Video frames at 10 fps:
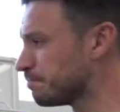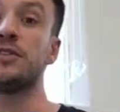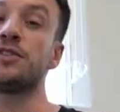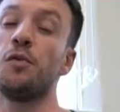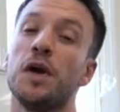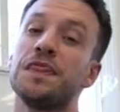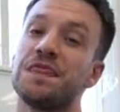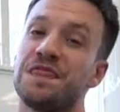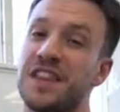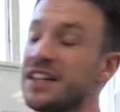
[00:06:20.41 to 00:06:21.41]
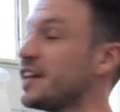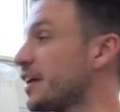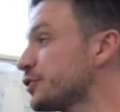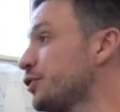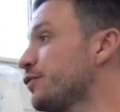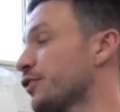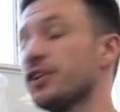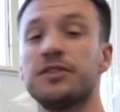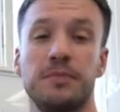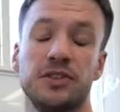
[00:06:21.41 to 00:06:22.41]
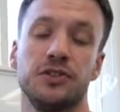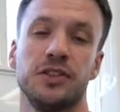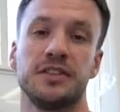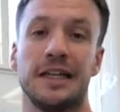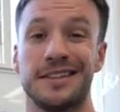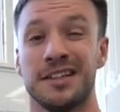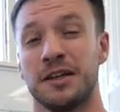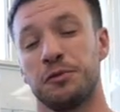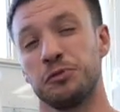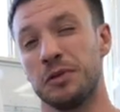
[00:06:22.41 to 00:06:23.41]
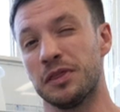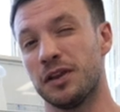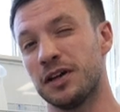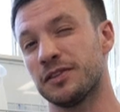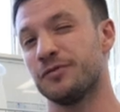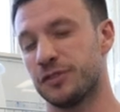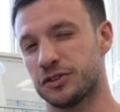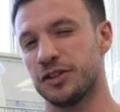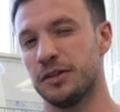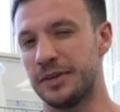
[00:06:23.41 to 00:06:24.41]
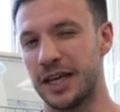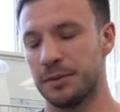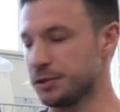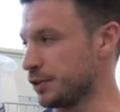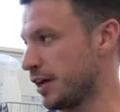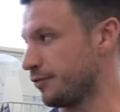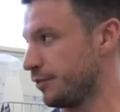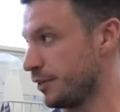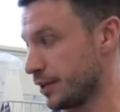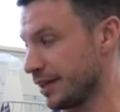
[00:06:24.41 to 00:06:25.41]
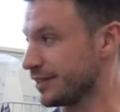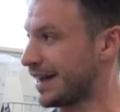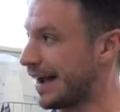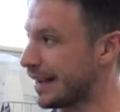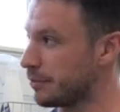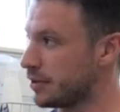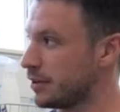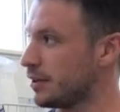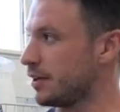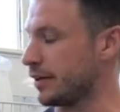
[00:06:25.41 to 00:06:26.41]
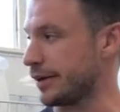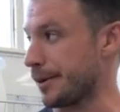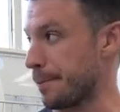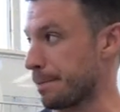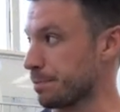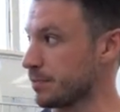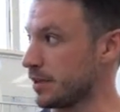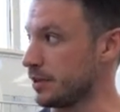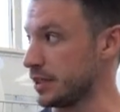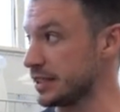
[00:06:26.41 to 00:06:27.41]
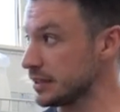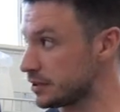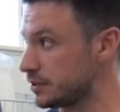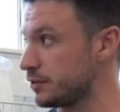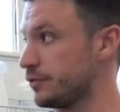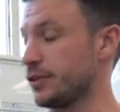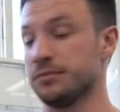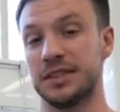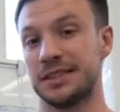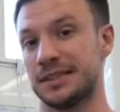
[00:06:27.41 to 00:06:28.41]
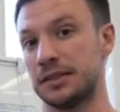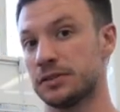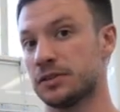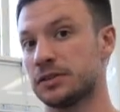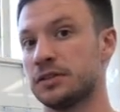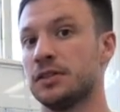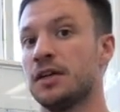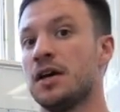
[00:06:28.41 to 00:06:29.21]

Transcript: So one thing that I actually forgot to mention is that we will not, unfortunately, be able to have real-time readings from these sensors